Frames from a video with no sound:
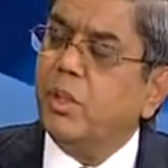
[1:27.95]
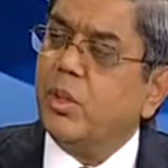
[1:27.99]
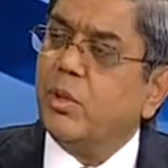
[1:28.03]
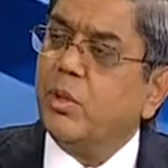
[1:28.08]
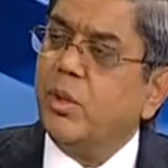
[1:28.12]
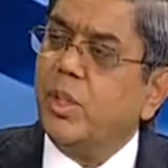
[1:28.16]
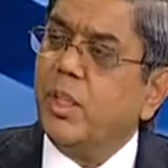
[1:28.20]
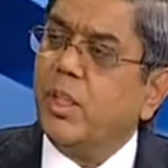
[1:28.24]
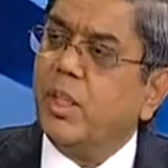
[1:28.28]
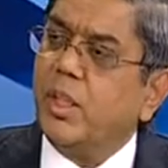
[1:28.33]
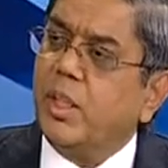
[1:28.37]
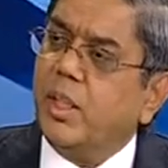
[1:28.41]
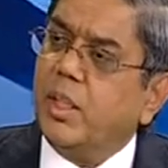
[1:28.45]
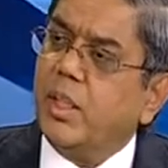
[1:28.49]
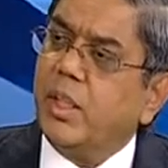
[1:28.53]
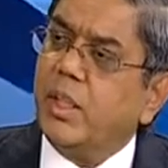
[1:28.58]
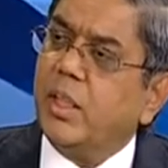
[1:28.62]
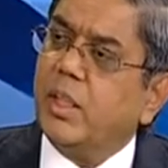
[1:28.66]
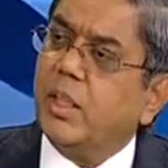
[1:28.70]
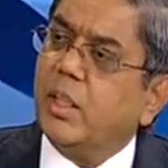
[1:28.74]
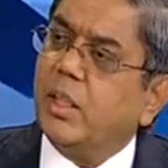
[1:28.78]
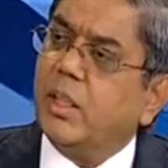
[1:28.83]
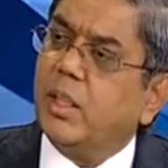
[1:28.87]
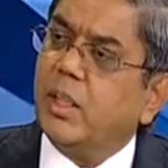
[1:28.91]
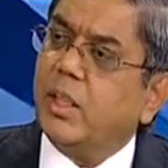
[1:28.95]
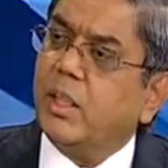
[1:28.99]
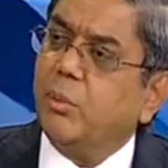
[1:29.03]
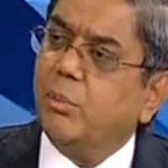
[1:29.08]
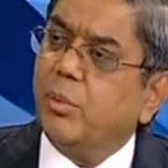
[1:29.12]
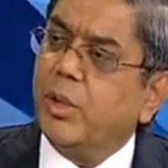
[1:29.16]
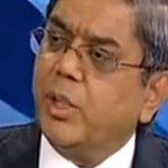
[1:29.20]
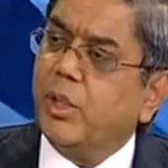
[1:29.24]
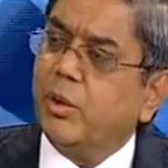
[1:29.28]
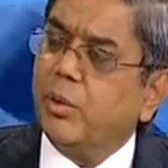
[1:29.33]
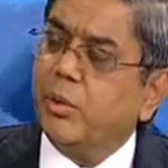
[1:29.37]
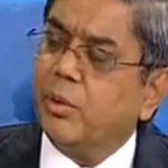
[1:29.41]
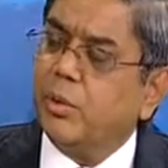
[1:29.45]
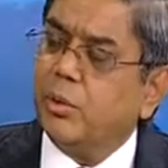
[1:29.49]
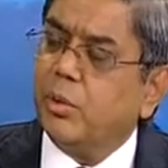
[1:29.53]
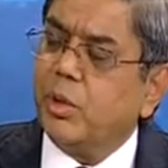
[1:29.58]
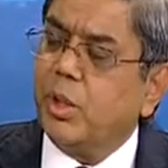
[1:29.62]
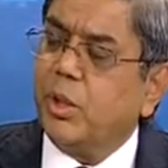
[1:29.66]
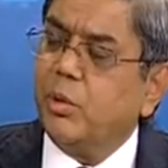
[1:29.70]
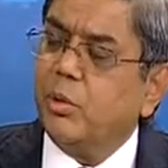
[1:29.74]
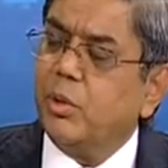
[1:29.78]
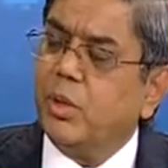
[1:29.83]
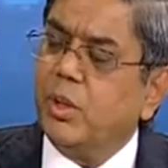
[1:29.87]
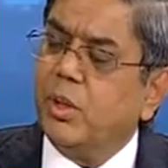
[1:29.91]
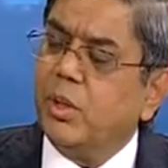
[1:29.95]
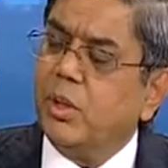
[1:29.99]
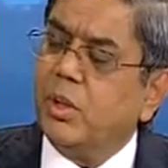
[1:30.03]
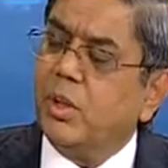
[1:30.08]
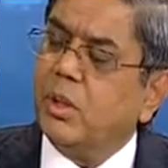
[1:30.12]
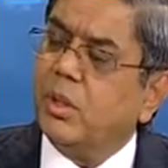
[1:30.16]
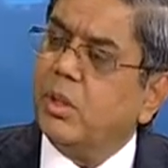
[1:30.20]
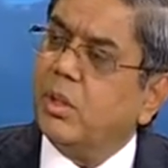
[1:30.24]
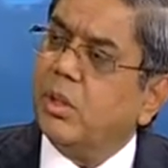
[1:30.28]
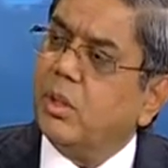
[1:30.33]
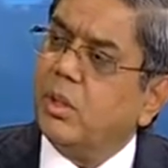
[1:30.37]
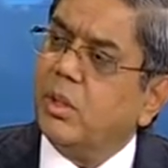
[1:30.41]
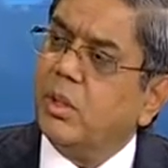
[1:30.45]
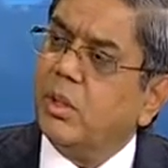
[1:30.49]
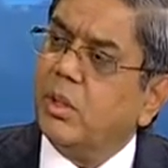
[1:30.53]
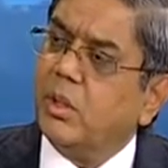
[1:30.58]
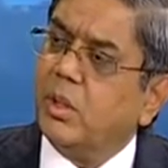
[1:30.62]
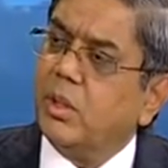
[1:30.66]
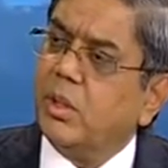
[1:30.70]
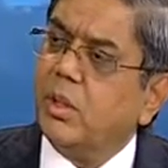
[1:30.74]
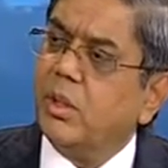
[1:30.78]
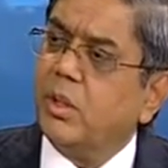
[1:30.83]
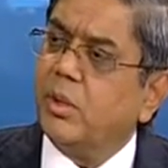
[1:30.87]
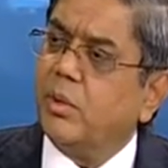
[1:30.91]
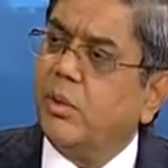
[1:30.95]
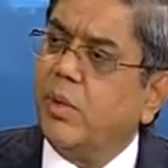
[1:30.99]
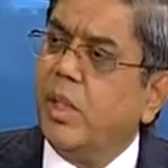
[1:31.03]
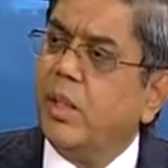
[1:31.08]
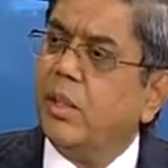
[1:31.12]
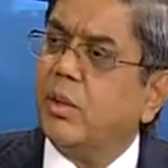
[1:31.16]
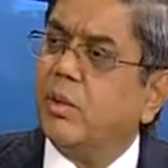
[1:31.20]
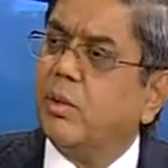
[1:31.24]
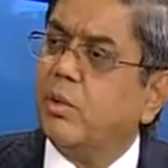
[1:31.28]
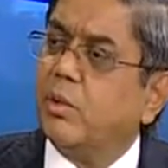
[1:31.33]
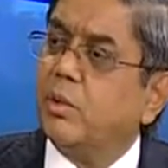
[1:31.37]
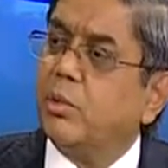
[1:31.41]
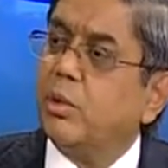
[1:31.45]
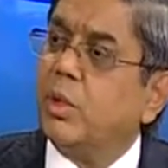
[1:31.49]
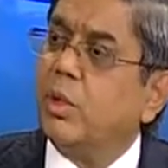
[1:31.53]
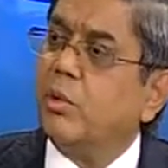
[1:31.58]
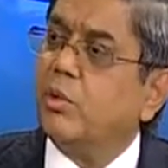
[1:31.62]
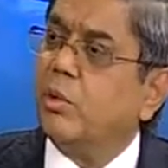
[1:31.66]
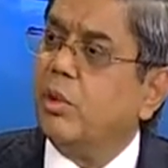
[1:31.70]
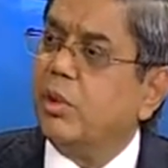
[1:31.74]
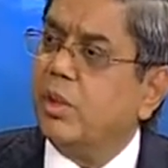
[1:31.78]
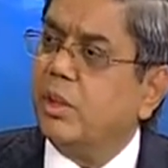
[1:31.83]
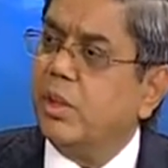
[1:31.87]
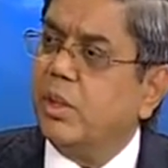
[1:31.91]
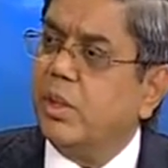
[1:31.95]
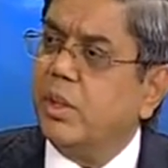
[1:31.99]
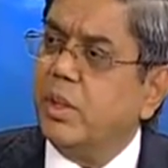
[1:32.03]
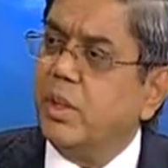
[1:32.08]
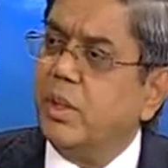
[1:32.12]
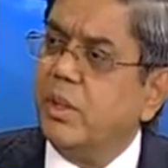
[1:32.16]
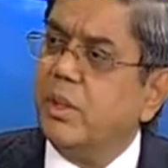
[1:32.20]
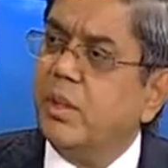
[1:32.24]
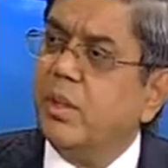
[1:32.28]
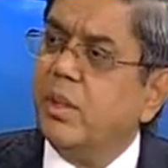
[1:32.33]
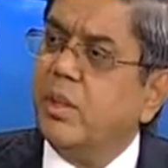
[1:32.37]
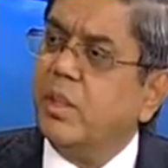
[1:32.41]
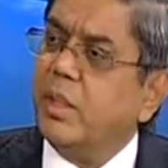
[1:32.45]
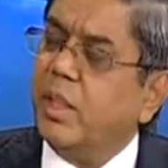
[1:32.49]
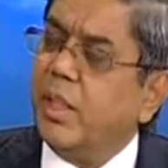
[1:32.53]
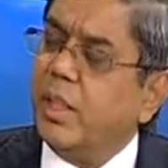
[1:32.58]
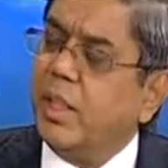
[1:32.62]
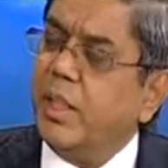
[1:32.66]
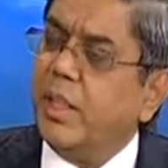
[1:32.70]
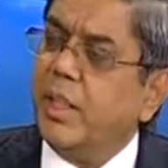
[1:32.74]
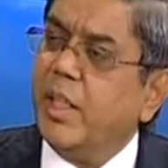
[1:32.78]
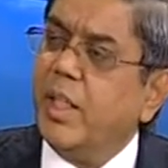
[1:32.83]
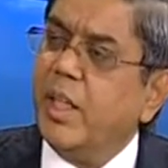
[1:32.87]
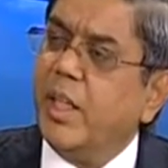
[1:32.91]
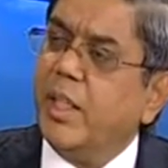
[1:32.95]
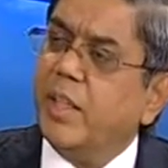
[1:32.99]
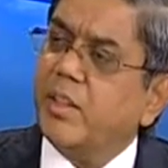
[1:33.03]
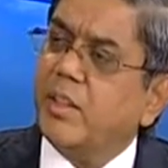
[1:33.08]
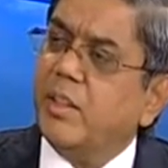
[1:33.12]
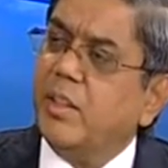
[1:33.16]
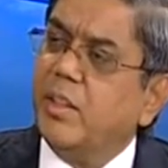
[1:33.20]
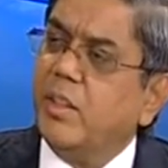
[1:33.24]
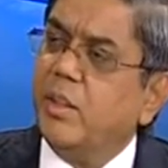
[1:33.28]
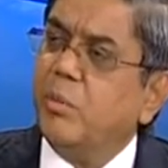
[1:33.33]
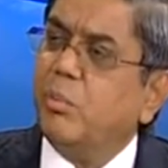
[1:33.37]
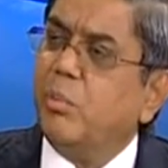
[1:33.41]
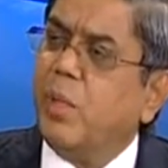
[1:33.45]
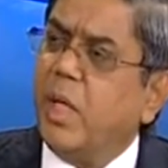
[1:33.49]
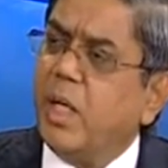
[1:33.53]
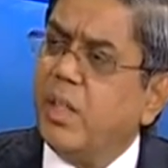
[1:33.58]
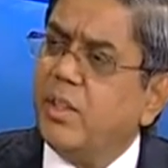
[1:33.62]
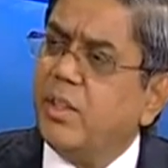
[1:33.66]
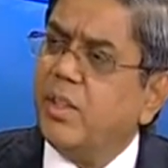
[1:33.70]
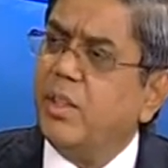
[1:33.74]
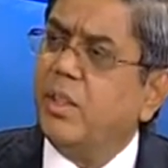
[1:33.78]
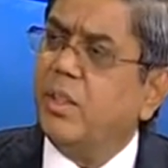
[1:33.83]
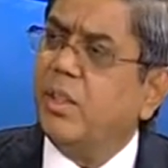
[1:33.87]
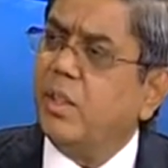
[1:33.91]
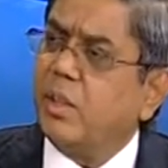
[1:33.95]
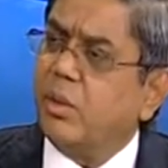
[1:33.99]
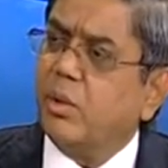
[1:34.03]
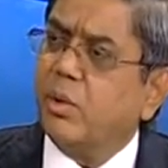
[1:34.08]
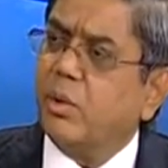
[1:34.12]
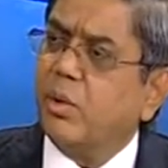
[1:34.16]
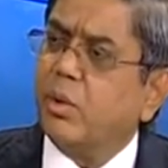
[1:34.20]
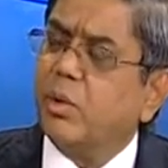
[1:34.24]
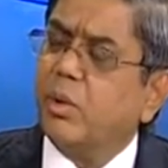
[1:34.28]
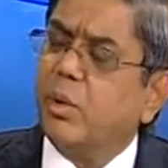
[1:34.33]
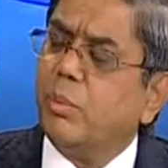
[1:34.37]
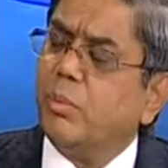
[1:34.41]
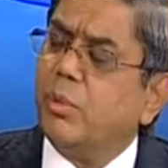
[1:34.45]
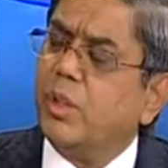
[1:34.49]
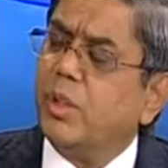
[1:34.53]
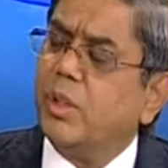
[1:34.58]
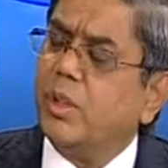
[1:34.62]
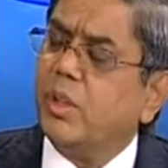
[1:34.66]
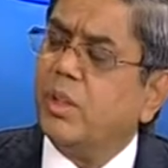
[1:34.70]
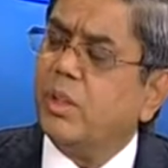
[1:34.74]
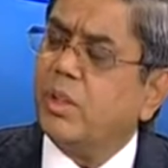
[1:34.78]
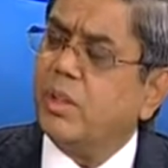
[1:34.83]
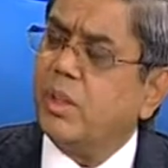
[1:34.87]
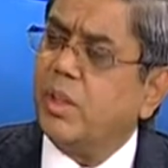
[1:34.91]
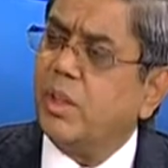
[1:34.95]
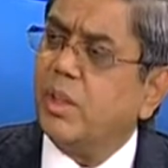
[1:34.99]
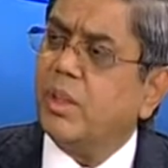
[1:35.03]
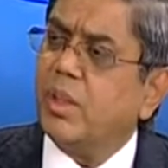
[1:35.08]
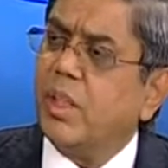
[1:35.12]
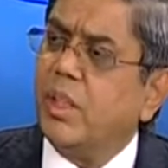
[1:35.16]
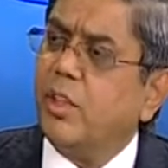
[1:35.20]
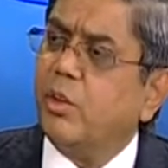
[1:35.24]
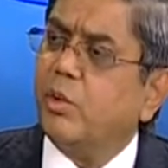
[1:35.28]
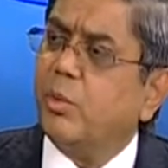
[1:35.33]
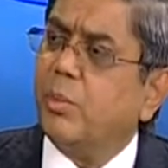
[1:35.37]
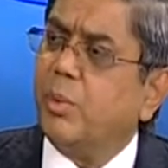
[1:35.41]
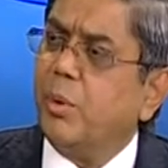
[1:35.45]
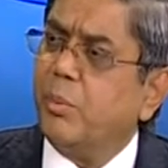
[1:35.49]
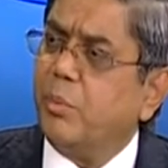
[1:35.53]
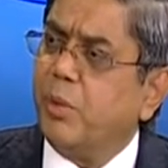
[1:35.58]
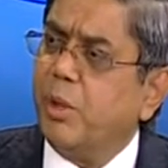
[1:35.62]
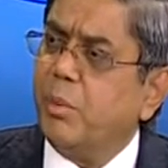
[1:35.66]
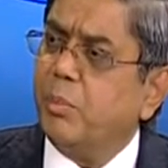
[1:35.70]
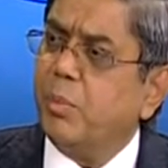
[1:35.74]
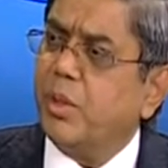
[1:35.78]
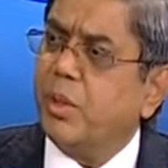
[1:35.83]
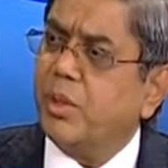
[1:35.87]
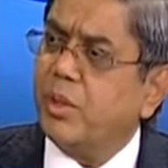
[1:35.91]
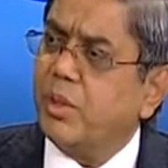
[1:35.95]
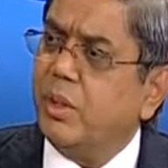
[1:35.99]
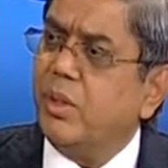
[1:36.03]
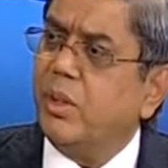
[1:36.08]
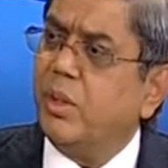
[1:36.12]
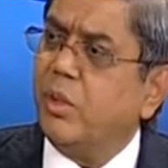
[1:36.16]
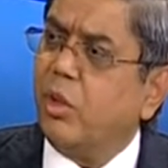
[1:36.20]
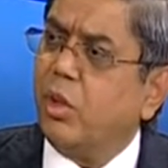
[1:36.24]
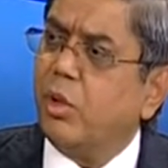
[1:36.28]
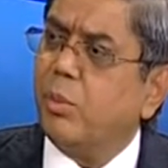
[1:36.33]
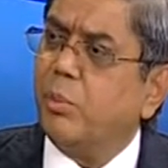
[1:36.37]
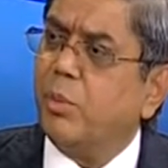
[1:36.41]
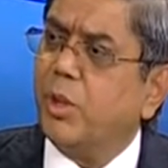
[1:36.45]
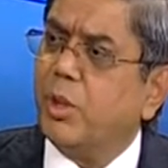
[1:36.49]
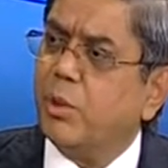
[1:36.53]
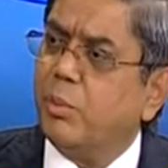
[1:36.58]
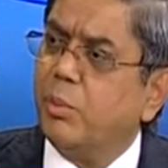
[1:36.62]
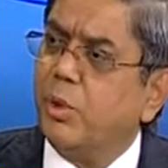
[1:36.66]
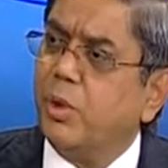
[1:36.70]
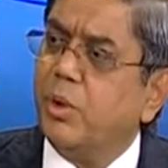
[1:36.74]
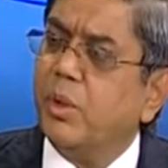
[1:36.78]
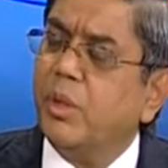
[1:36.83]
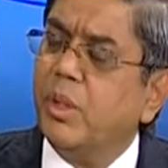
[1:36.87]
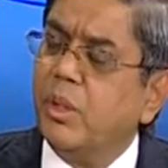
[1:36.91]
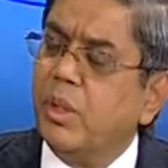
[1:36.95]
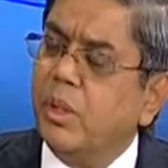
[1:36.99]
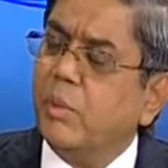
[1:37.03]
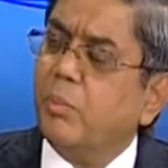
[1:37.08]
So nearly compared to 2012 to 2013, India has done marginal growth of the say 10 to 15%, not much more.